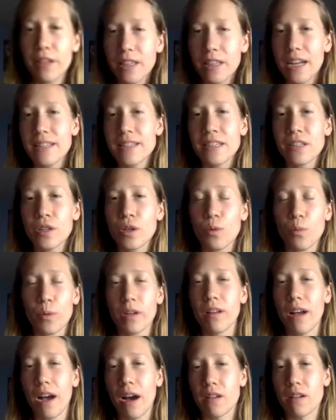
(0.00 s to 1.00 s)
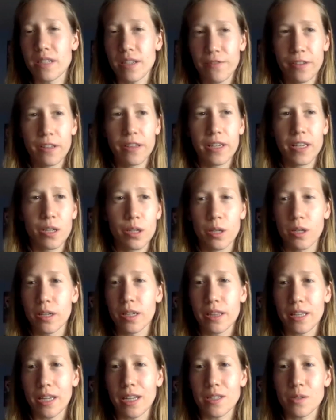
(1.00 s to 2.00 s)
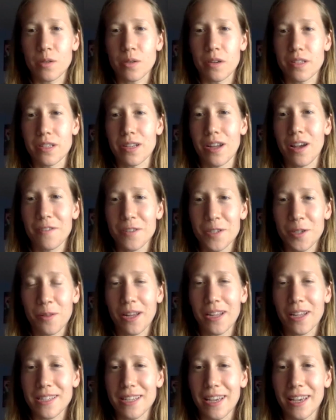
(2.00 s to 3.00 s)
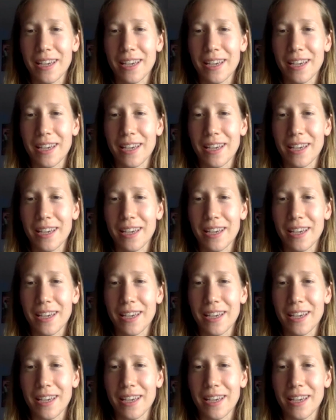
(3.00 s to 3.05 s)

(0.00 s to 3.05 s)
that's in your wheelhouse. I feel like you're good at that sort of stuff. So that's like